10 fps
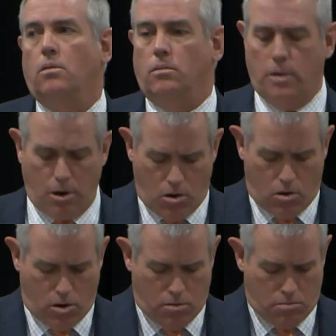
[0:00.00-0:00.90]

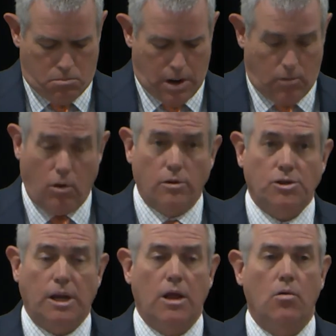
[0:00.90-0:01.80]
I don't know there's
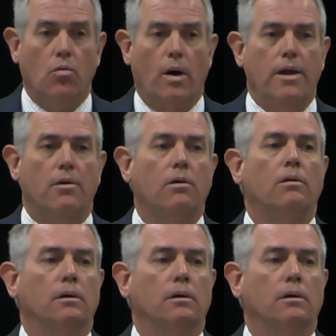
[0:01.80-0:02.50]
any greater